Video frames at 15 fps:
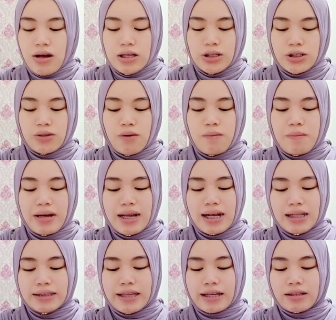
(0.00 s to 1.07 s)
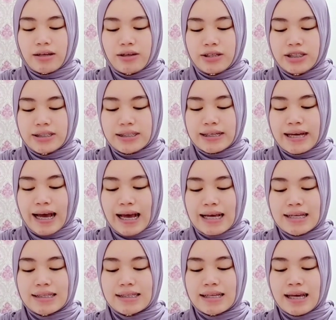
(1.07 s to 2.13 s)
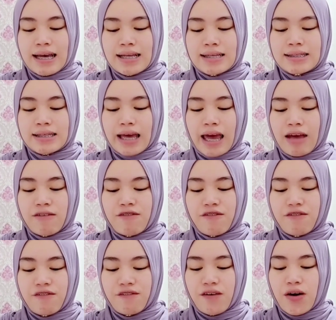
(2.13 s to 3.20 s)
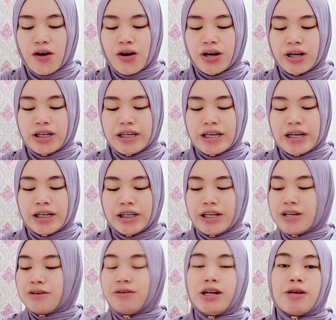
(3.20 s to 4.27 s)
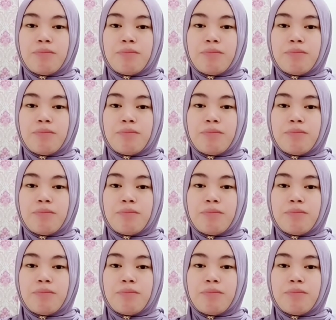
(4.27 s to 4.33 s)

So medical technologist guys is a 4-year degree